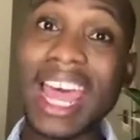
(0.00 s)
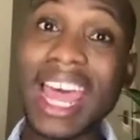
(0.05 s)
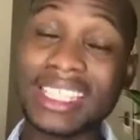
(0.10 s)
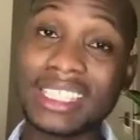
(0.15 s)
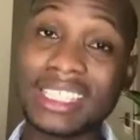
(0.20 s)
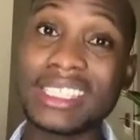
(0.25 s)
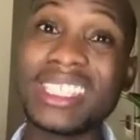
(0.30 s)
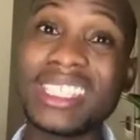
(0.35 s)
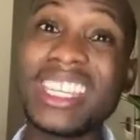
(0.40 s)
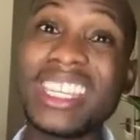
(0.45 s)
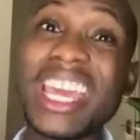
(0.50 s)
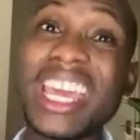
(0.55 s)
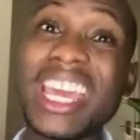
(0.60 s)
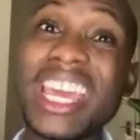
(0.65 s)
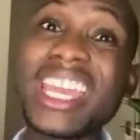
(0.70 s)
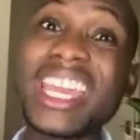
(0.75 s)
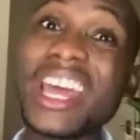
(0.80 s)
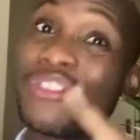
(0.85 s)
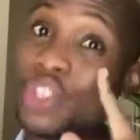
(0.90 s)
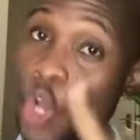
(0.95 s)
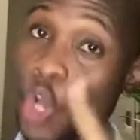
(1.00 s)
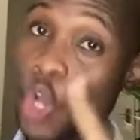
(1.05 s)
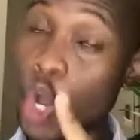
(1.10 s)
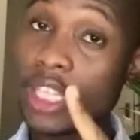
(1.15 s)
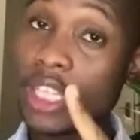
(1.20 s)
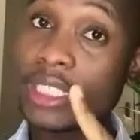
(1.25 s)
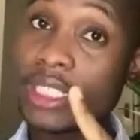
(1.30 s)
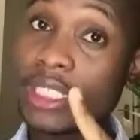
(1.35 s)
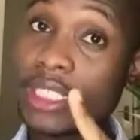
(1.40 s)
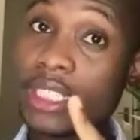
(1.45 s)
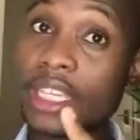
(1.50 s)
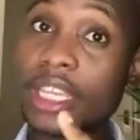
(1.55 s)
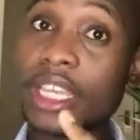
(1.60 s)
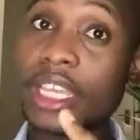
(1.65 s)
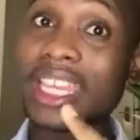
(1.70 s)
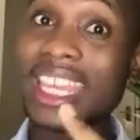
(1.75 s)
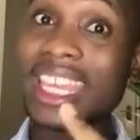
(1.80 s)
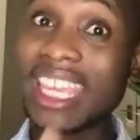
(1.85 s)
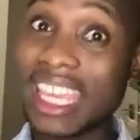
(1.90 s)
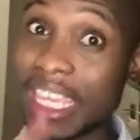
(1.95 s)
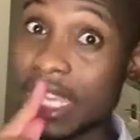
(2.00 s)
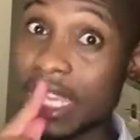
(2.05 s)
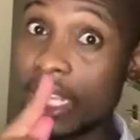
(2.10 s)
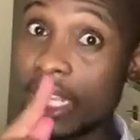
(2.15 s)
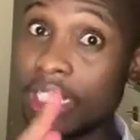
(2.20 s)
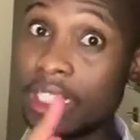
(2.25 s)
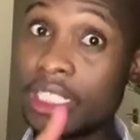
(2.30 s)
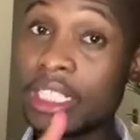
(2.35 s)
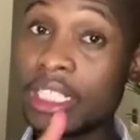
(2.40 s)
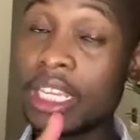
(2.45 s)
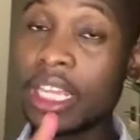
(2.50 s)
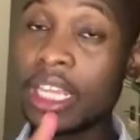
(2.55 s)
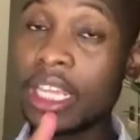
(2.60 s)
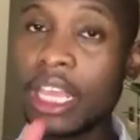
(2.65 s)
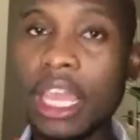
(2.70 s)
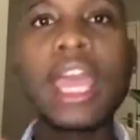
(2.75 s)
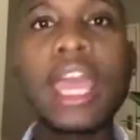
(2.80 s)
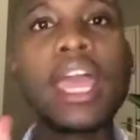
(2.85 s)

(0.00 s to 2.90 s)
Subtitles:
last season and I've not healed.